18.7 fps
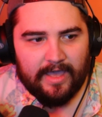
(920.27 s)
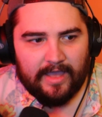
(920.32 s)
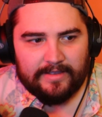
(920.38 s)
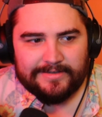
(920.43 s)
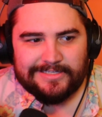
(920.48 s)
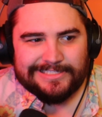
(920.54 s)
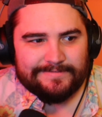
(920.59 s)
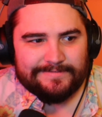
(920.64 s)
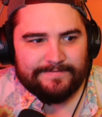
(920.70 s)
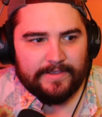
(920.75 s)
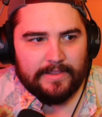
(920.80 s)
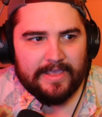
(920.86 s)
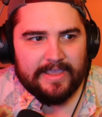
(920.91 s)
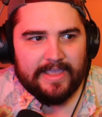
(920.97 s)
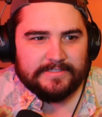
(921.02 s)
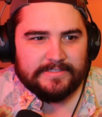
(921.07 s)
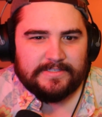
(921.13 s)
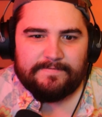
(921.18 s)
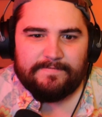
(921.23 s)
I just feel
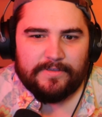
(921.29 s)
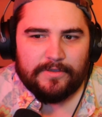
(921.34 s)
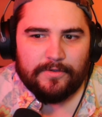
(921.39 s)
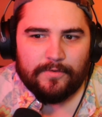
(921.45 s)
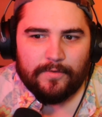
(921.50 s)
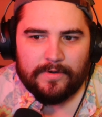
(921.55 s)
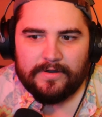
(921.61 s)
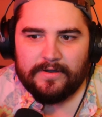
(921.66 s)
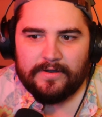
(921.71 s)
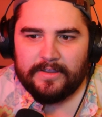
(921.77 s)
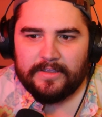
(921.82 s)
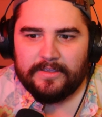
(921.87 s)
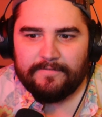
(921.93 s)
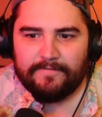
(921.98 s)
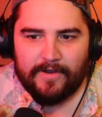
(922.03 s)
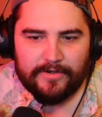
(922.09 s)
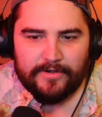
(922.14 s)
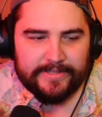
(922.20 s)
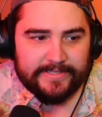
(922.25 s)
like as a viewer,
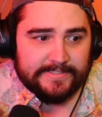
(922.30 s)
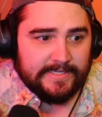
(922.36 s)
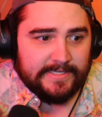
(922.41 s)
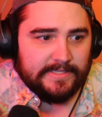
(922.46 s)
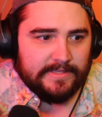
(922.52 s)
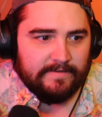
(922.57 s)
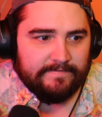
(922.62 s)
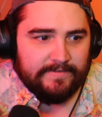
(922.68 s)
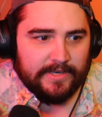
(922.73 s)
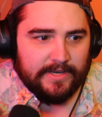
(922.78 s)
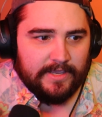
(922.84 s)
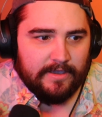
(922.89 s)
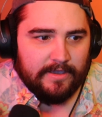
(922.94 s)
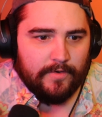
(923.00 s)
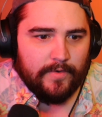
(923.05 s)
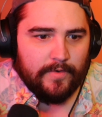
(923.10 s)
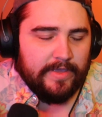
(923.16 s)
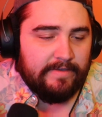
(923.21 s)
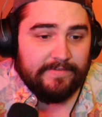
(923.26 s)
you've already seen the
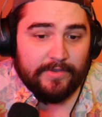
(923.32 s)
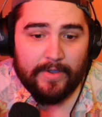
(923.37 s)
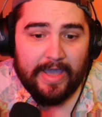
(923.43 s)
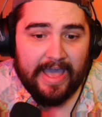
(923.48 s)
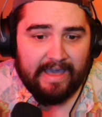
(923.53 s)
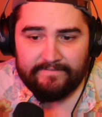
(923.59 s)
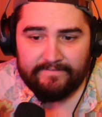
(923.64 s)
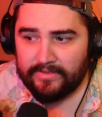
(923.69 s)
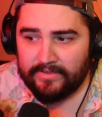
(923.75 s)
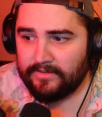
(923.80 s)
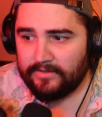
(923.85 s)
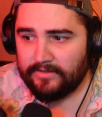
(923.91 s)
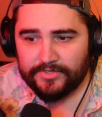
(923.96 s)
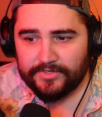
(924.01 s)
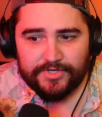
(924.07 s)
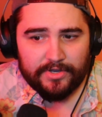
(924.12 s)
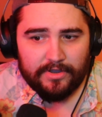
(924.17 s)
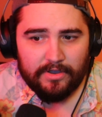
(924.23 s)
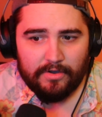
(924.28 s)
video. If you haven't,
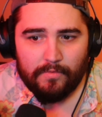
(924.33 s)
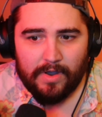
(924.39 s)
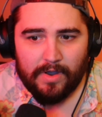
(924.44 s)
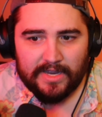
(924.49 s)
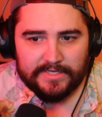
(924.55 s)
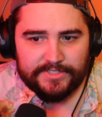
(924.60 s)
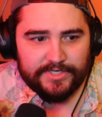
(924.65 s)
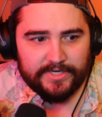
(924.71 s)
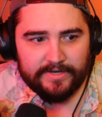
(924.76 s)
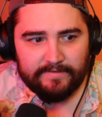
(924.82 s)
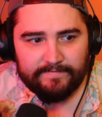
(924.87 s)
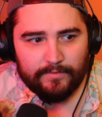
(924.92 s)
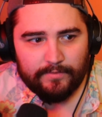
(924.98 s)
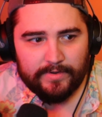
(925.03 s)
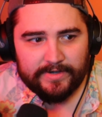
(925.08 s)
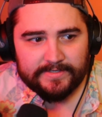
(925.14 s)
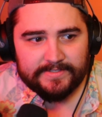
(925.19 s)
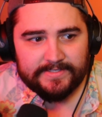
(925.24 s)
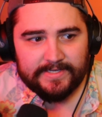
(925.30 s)
you should go watch it if you
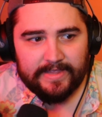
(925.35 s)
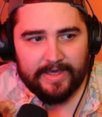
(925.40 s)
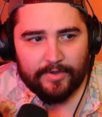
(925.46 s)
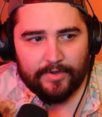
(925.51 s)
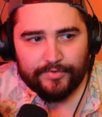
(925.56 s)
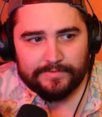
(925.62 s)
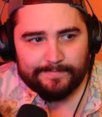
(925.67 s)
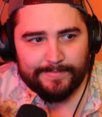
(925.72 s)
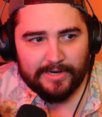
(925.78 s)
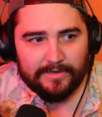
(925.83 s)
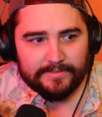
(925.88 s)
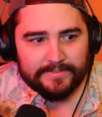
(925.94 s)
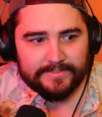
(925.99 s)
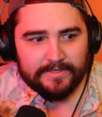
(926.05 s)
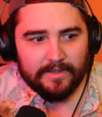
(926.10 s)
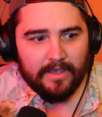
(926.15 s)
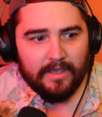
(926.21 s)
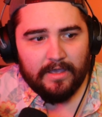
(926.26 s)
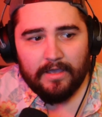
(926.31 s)
want to see those
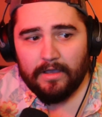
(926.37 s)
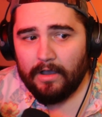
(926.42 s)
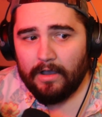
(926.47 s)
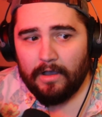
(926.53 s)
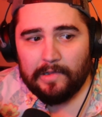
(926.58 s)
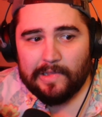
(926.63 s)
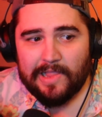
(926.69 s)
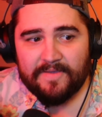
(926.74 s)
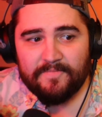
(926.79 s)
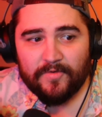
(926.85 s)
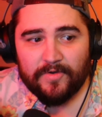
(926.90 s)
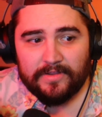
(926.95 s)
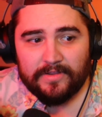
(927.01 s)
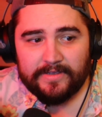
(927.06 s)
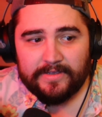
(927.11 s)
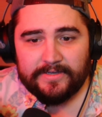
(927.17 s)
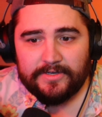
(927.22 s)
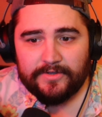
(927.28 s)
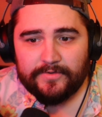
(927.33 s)
parts. All I'm
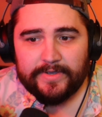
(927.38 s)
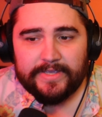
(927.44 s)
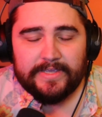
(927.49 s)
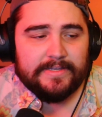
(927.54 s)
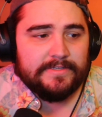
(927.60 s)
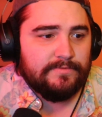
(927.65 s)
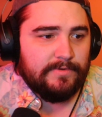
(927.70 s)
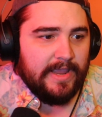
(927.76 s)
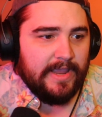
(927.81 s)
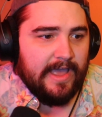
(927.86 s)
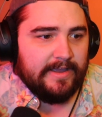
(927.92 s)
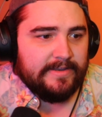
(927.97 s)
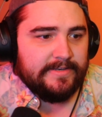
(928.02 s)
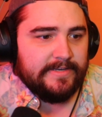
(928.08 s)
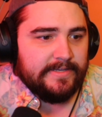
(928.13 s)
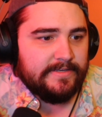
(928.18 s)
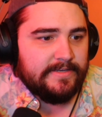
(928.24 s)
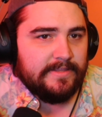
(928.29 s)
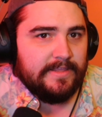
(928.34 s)
really doing is
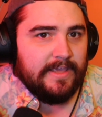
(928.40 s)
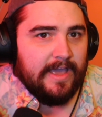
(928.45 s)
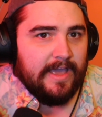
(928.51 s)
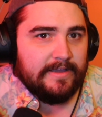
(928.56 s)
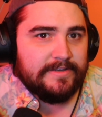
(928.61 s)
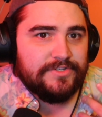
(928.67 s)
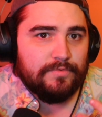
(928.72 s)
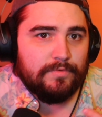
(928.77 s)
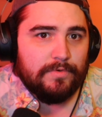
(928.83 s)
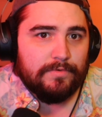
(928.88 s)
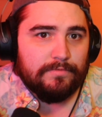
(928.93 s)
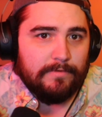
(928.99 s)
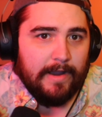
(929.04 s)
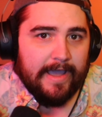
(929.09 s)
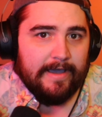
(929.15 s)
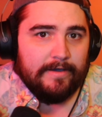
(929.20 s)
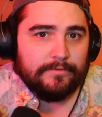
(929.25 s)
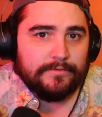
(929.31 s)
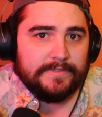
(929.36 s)
reacting to the actual
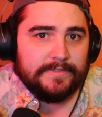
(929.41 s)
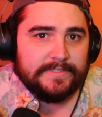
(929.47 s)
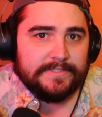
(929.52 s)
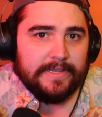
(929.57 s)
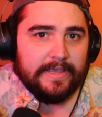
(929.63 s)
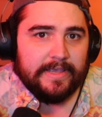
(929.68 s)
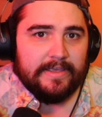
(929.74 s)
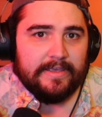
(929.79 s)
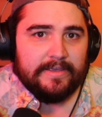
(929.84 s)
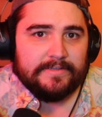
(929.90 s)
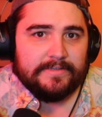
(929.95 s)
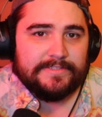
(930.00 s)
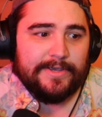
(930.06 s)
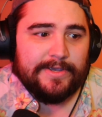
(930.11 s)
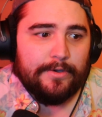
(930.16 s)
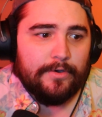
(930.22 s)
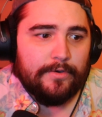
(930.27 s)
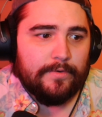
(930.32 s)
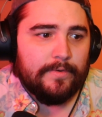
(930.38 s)
rounds.
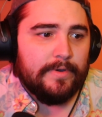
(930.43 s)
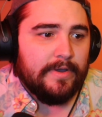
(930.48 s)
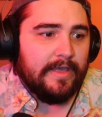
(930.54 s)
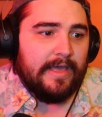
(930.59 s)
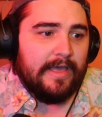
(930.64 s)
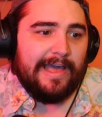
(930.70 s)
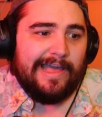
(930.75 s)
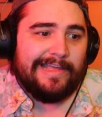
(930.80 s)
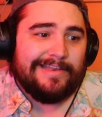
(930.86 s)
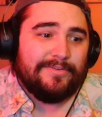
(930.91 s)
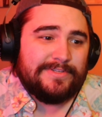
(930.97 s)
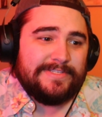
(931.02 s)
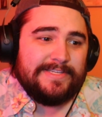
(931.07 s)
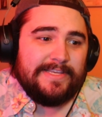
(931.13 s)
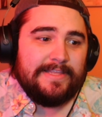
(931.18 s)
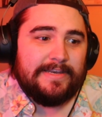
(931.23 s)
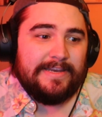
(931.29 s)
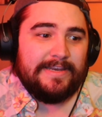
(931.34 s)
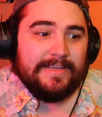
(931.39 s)
So I don't
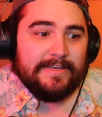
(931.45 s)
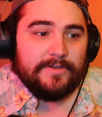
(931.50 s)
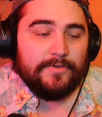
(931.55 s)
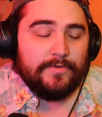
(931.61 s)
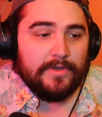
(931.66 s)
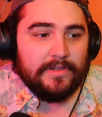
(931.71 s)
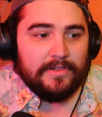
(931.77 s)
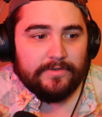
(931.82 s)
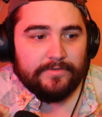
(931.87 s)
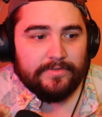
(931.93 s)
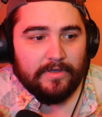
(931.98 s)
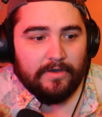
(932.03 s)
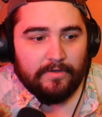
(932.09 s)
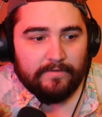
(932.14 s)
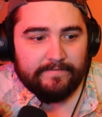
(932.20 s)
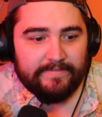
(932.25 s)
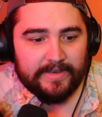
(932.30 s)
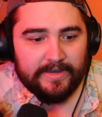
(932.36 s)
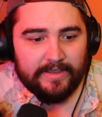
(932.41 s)
see the need to include the
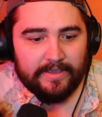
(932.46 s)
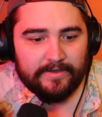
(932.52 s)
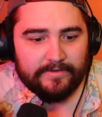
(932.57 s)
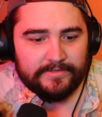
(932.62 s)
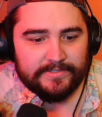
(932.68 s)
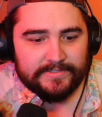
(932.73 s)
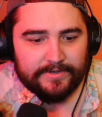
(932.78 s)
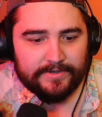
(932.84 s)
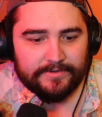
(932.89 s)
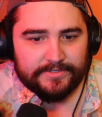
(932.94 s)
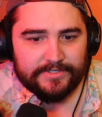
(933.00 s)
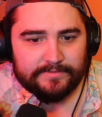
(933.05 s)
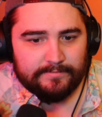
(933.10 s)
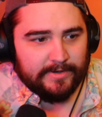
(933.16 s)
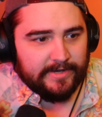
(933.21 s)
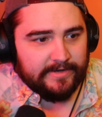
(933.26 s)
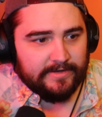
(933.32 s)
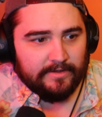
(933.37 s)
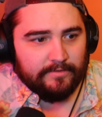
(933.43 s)
whole video, so
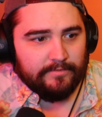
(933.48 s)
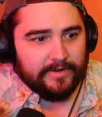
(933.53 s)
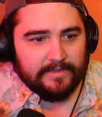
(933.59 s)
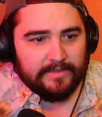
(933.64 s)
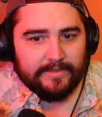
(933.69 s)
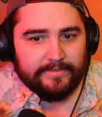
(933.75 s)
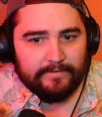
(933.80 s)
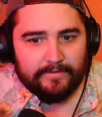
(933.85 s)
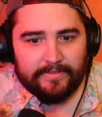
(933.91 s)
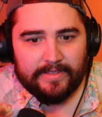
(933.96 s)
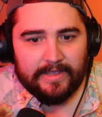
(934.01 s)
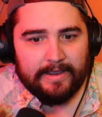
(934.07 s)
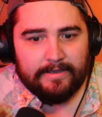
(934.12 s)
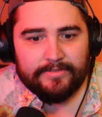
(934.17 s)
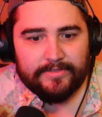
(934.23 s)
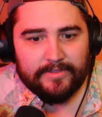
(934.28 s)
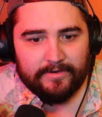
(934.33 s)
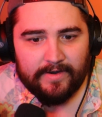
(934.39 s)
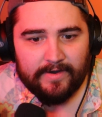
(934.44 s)
just wanted to quickly throw that
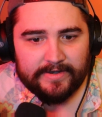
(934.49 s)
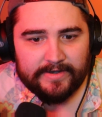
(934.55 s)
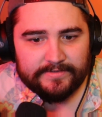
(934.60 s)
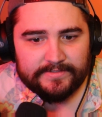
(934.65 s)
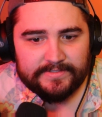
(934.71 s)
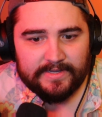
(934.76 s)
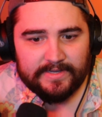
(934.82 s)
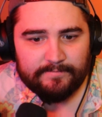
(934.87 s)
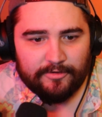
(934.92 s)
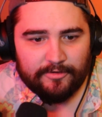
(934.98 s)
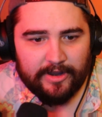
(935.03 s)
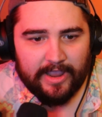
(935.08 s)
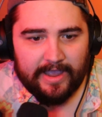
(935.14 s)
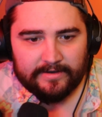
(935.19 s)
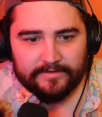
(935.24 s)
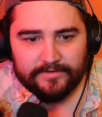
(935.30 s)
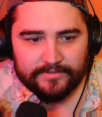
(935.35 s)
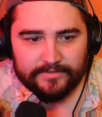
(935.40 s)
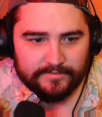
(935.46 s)
out there. I know some
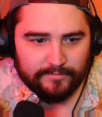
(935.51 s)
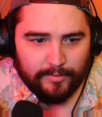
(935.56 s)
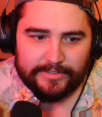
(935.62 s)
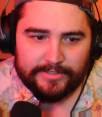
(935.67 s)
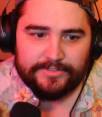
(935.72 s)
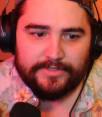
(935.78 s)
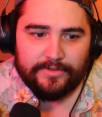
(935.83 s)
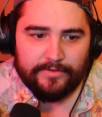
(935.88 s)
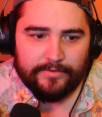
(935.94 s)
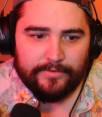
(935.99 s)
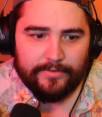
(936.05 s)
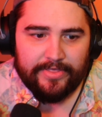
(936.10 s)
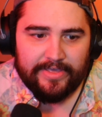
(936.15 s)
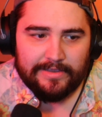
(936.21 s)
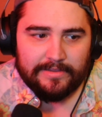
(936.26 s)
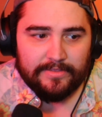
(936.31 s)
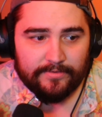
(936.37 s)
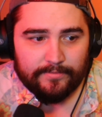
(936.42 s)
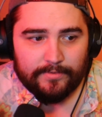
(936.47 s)
reactors watch the whole
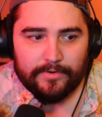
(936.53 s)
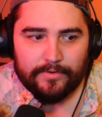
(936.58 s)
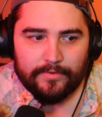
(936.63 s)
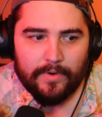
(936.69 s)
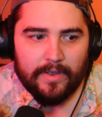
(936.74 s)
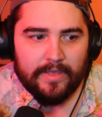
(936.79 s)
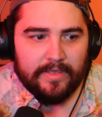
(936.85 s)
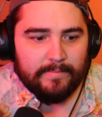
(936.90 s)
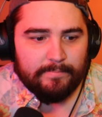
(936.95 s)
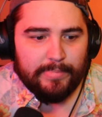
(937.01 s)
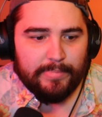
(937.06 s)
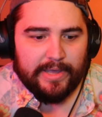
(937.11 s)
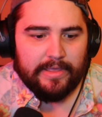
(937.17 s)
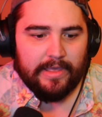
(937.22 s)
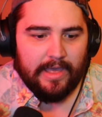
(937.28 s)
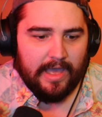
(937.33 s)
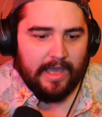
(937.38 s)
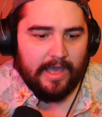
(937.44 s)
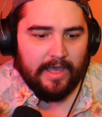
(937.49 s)
thing through,
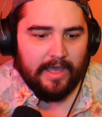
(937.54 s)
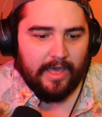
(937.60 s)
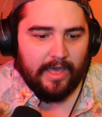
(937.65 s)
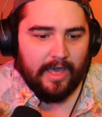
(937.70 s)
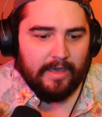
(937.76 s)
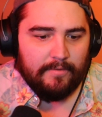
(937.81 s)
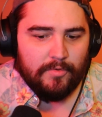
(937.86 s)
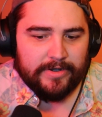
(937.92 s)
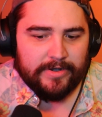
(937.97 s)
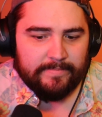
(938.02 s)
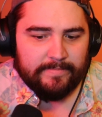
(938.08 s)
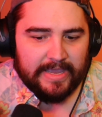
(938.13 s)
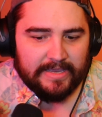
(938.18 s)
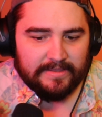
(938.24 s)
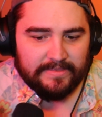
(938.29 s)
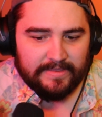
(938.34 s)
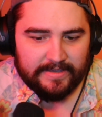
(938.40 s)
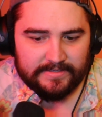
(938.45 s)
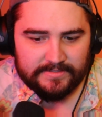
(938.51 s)
but I want to
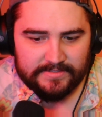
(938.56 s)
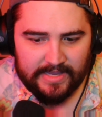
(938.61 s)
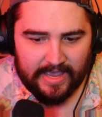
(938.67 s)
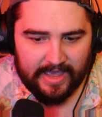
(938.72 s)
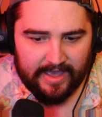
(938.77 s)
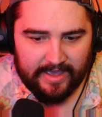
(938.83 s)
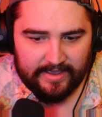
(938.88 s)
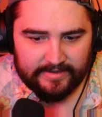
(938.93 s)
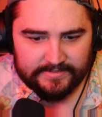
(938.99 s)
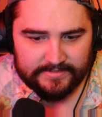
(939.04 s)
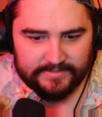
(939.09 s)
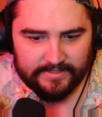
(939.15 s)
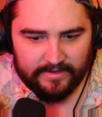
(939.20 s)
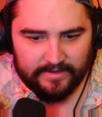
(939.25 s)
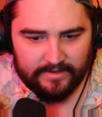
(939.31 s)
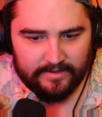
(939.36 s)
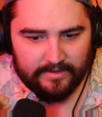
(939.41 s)
make things as